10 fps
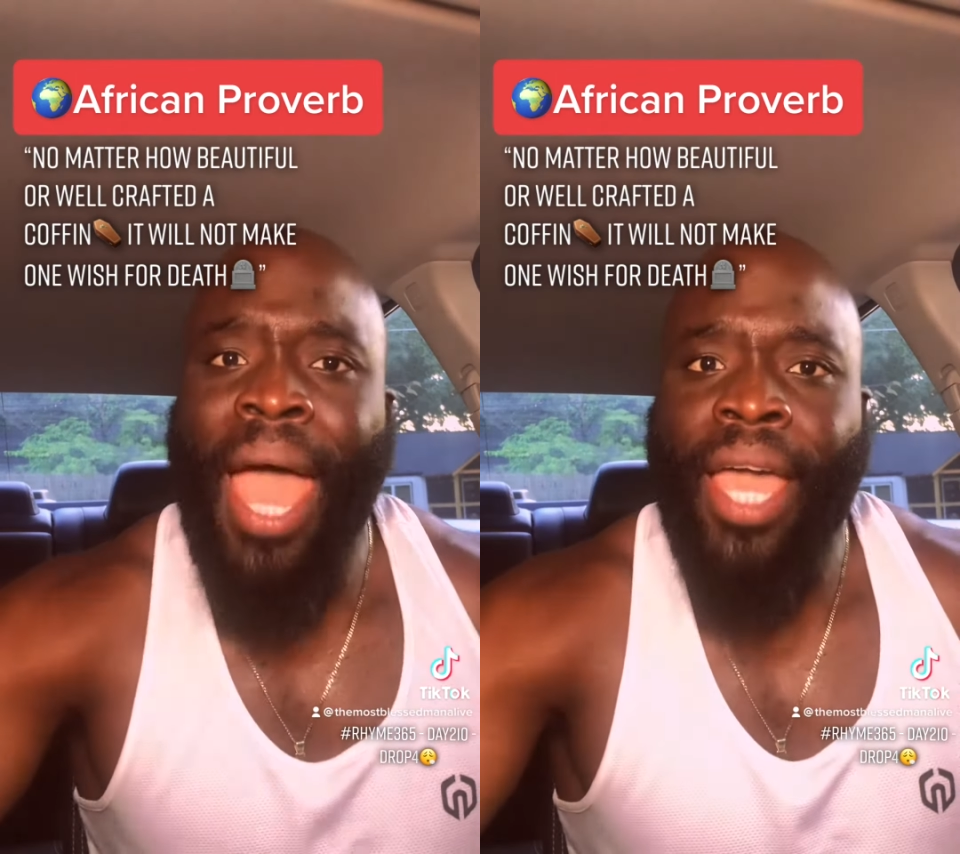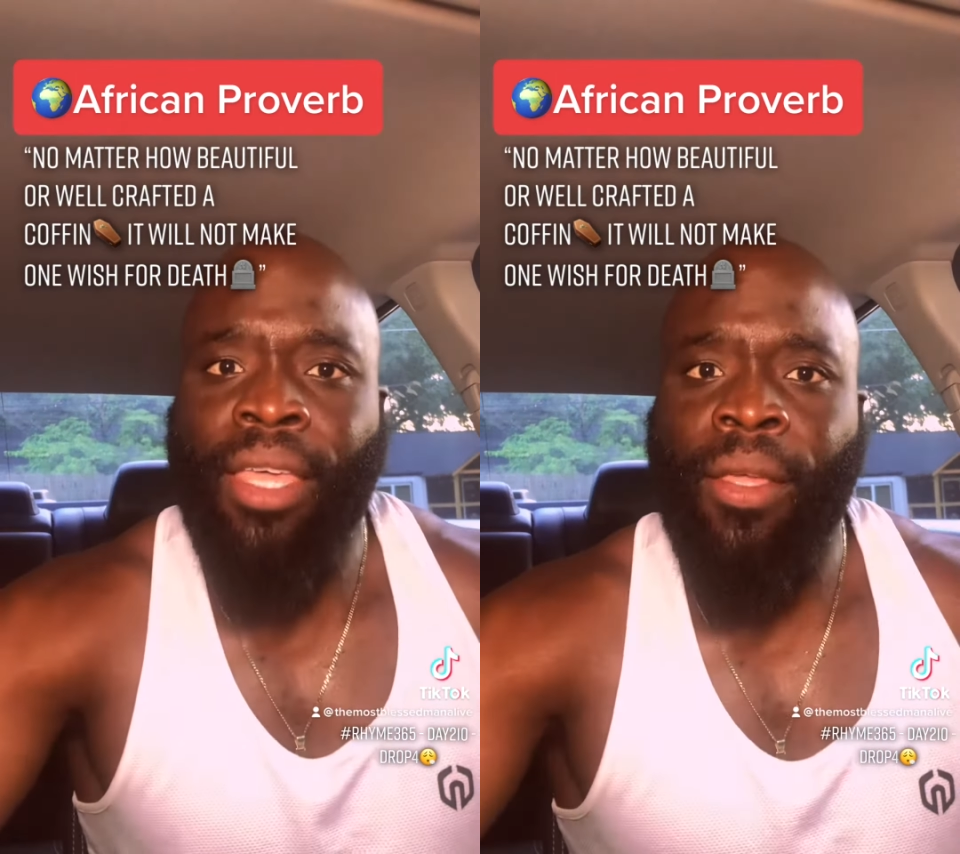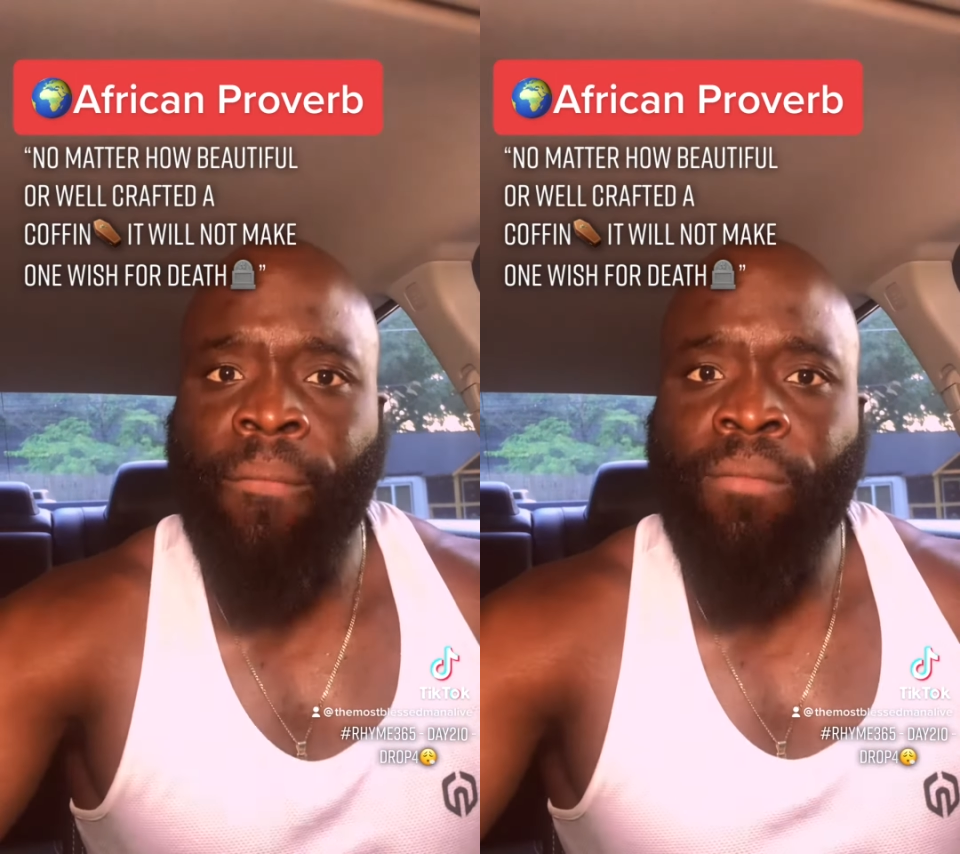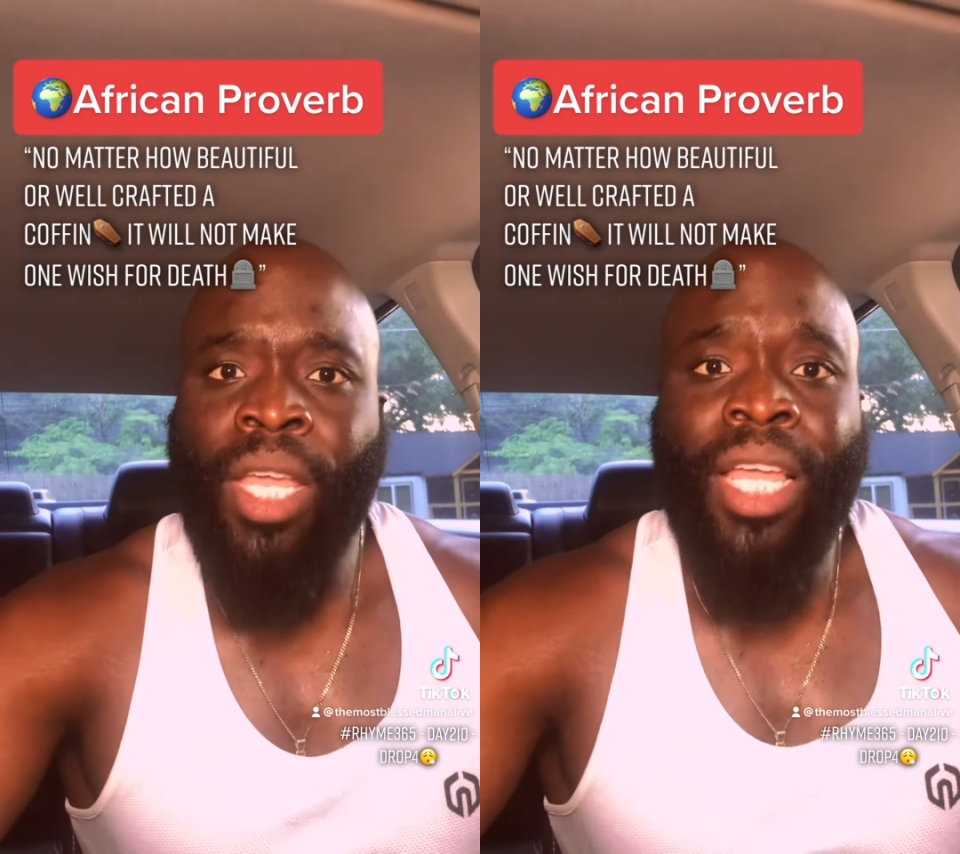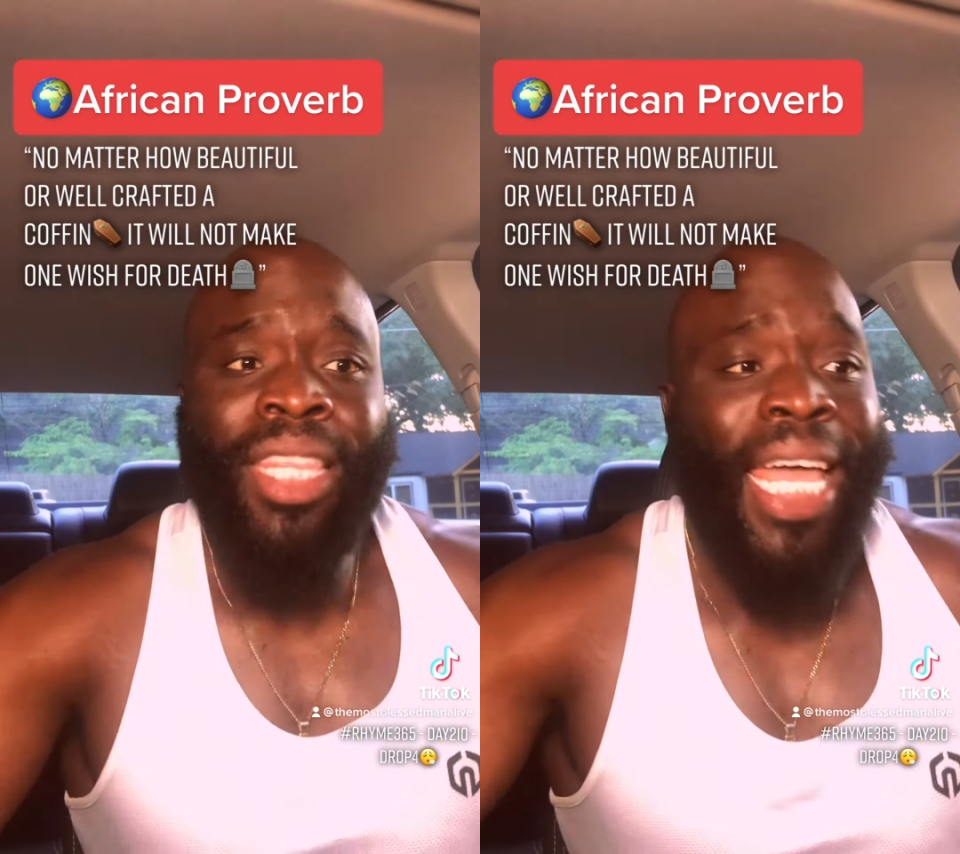back.
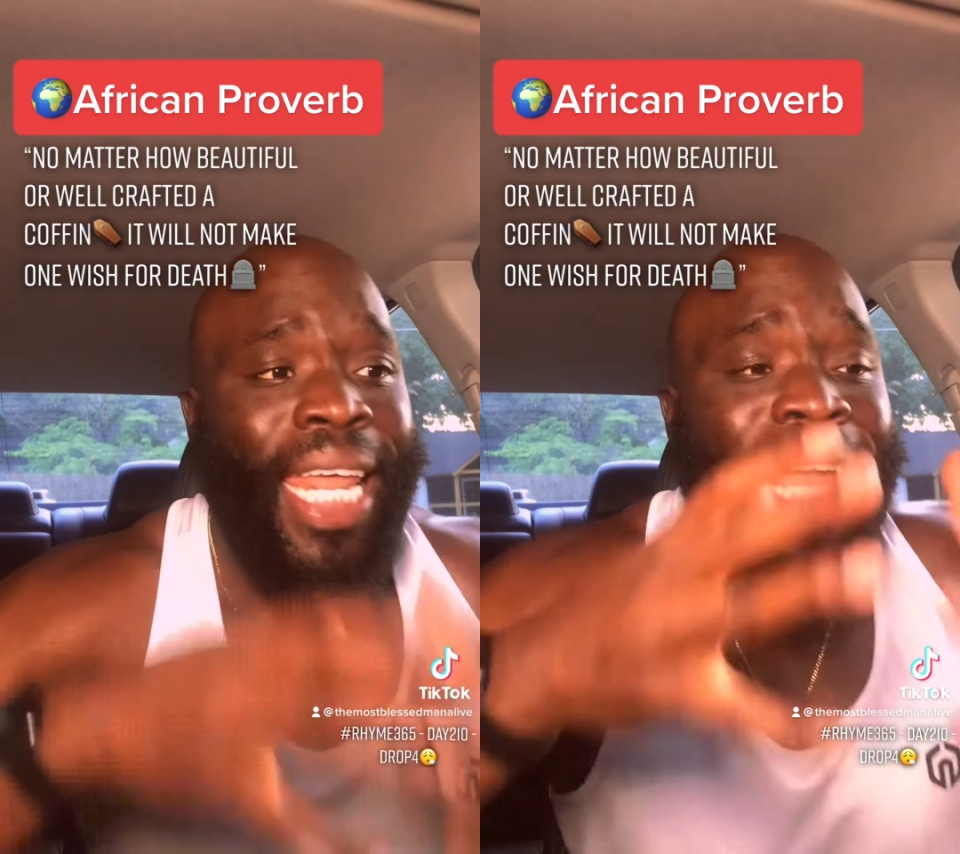That